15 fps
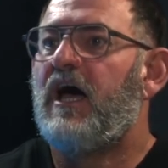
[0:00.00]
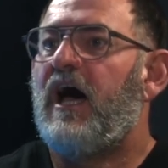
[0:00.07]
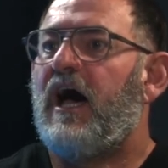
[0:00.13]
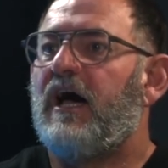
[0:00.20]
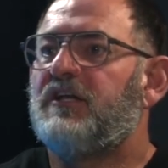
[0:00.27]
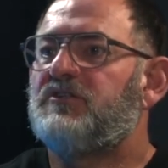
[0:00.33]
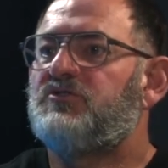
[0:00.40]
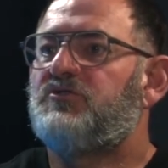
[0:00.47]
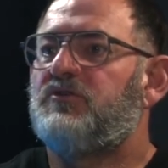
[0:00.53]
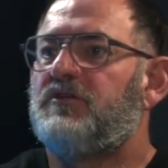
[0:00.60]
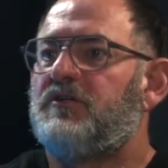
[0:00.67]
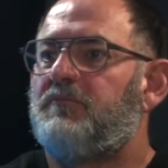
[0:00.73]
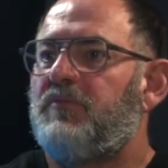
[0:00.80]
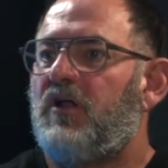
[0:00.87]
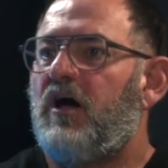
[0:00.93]
understood and
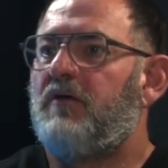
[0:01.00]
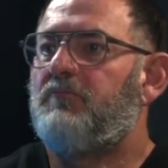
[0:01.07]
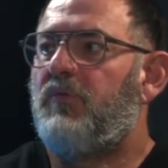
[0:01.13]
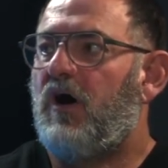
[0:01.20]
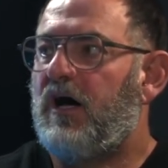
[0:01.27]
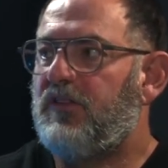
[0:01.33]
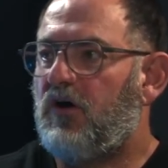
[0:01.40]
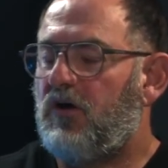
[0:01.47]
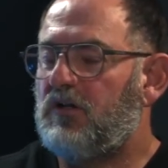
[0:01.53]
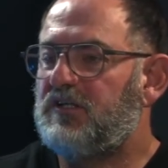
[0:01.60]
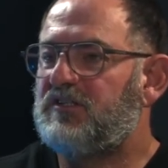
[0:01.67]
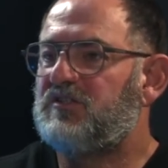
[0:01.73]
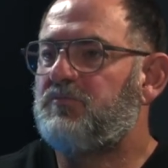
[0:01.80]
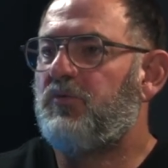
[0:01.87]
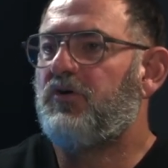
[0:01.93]
applied by the Holy
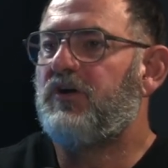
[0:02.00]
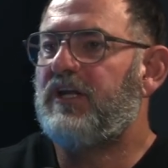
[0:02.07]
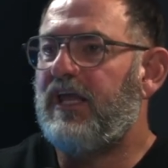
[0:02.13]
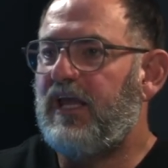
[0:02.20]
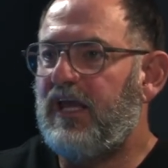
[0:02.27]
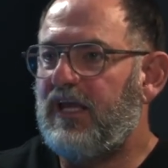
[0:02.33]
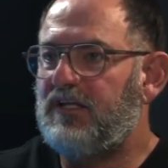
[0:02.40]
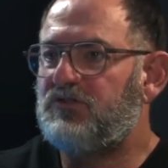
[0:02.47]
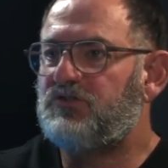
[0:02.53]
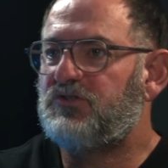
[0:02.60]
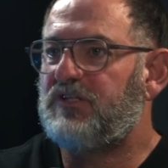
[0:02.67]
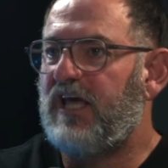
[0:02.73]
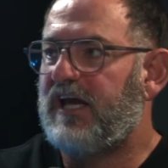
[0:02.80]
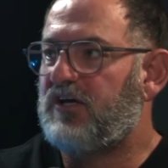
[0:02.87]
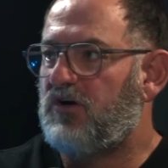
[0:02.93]
Spirit into
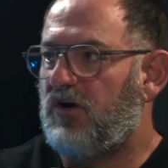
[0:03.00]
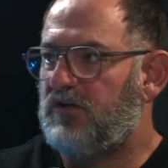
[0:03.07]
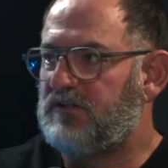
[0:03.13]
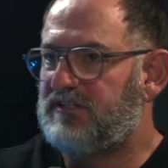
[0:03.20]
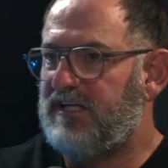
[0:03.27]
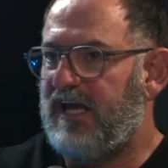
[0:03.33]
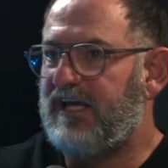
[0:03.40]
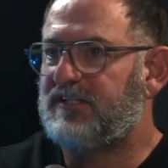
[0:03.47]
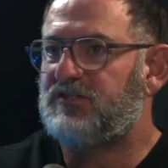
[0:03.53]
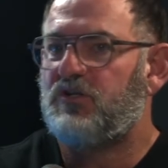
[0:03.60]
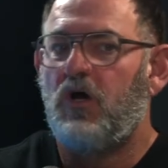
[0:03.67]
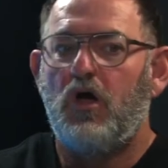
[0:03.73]
that context,